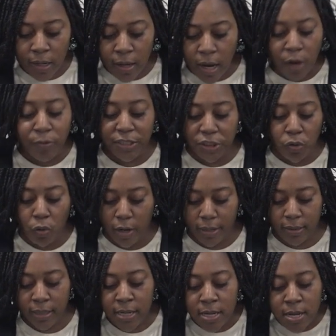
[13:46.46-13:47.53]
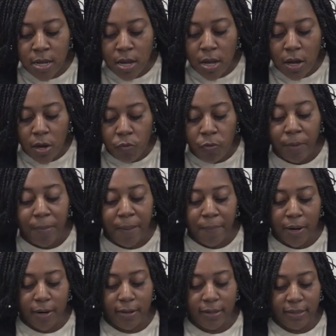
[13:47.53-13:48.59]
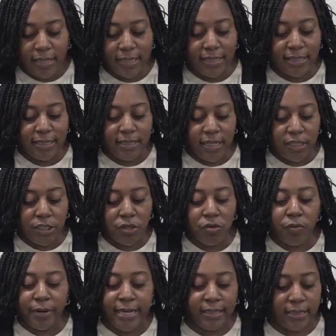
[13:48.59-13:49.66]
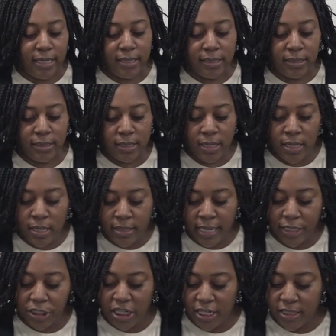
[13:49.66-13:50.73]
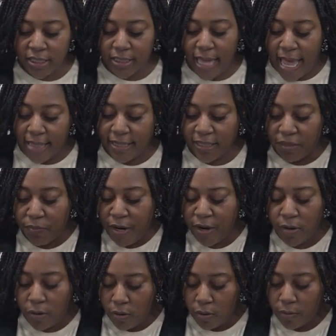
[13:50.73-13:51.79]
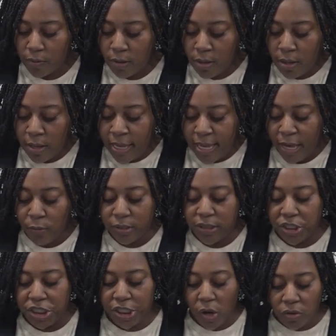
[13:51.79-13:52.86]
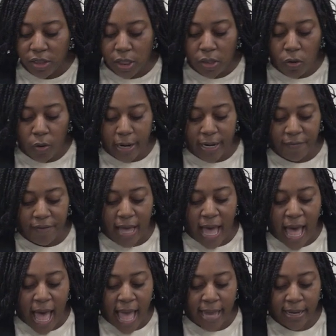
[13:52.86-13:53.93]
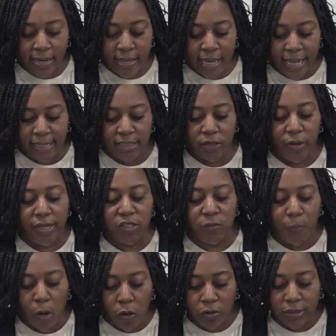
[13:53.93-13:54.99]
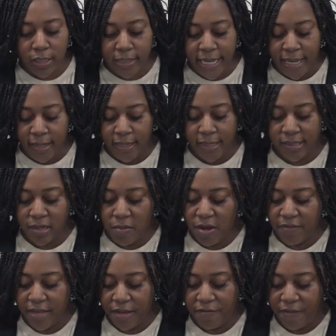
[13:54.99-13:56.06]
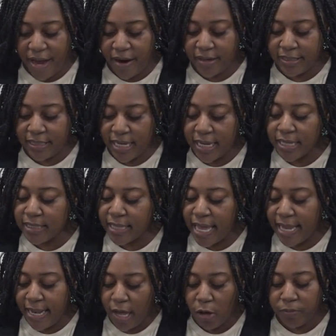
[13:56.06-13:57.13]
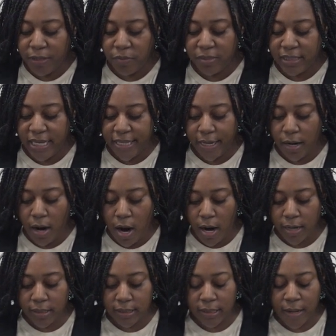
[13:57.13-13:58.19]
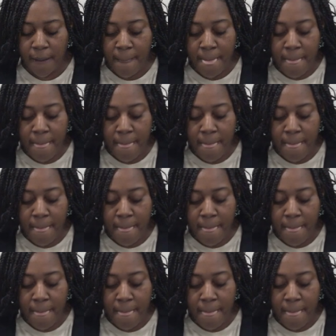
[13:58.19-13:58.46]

or restored. Remember the two reasons that Jesus had this miracle. It was to show the glory of God and to expose the legalism of the Pharisees and help them see their hearts.